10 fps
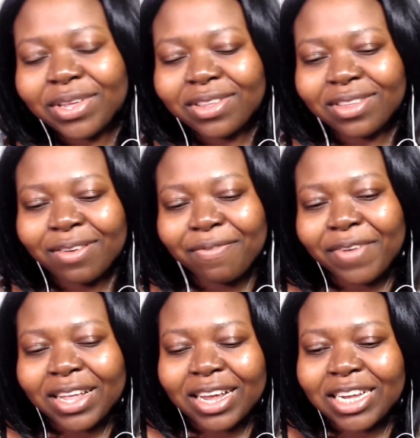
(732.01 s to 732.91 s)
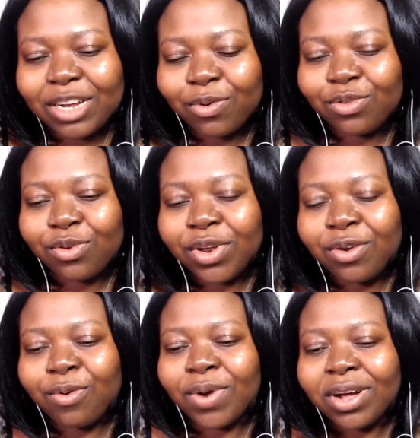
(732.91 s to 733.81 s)
is the fact that she was
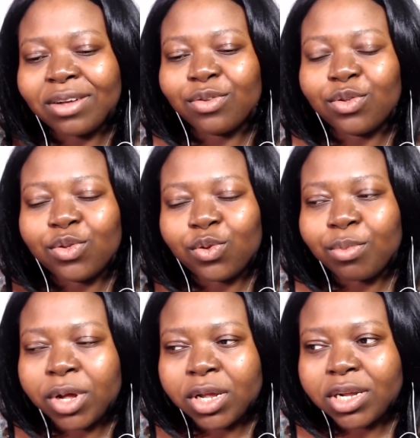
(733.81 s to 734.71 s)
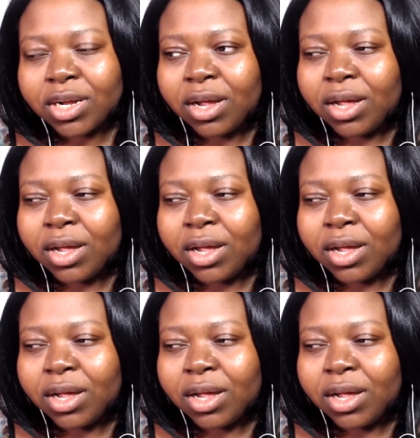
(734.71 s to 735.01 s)
turning around so much,